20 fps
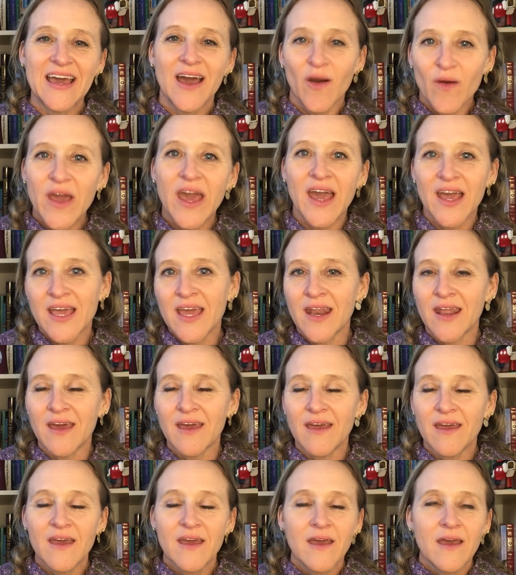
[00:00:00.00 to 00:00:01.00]
Okay, I get
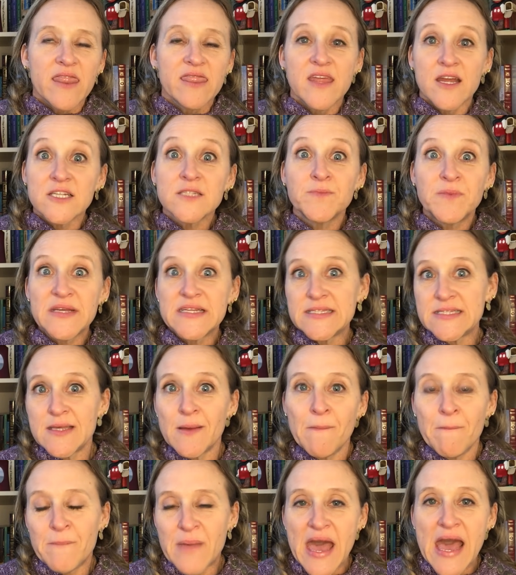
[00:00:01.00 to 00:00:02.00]
it there's been
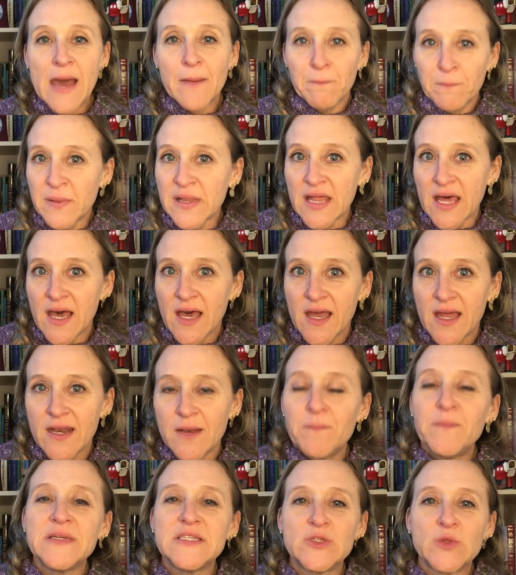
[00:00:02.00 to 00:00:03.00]
some bad
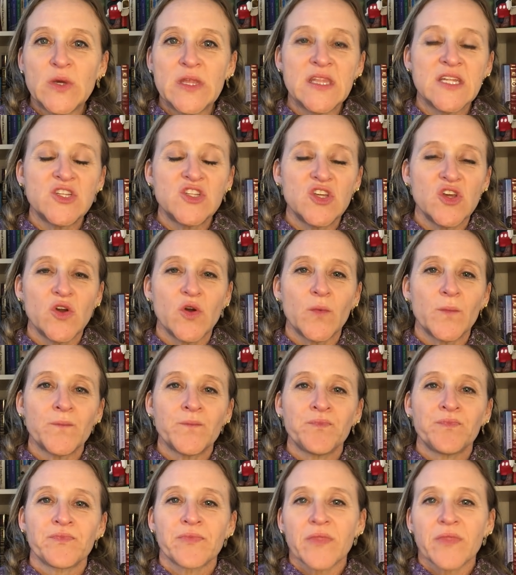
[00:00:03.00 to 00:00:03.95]
blood between the two.